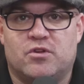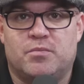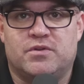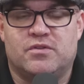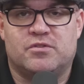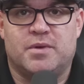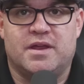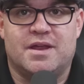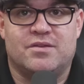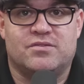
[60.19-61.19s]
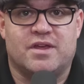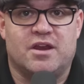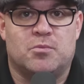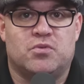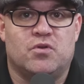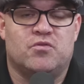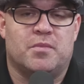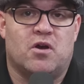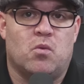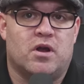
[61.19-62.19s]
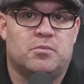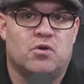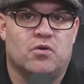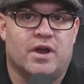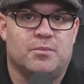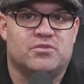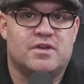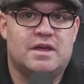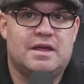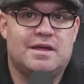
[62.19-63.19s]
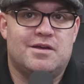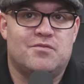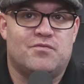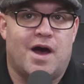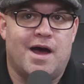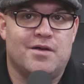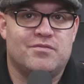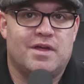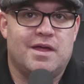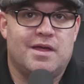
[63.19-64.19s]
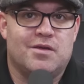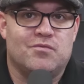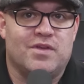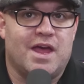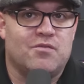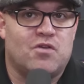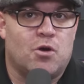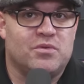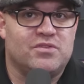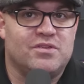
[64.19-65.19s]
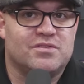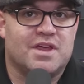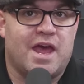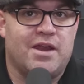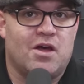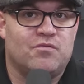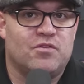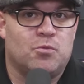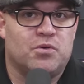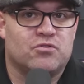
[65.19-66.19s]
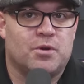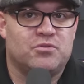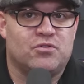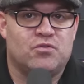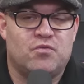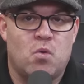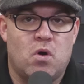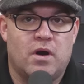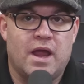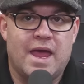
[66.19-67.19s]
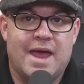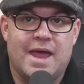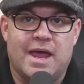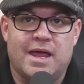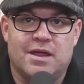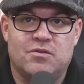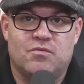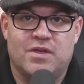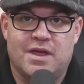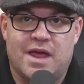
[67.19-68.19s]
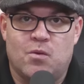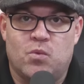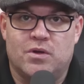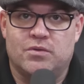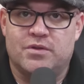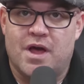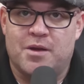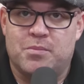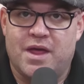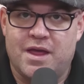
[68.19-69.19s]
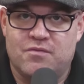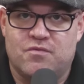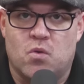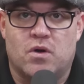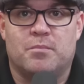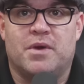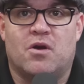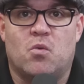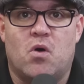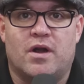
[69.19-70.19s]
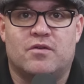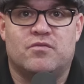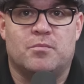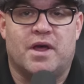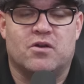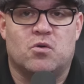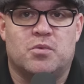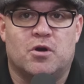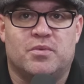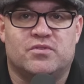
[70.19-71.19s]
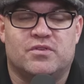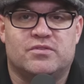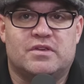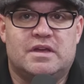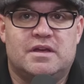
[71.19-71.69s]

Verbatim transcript: to participate in state-approved marijuana programs. 5. VA pharmacies cannot fill prescriptions for, and VA will not pay for, marijuana for medical purposes.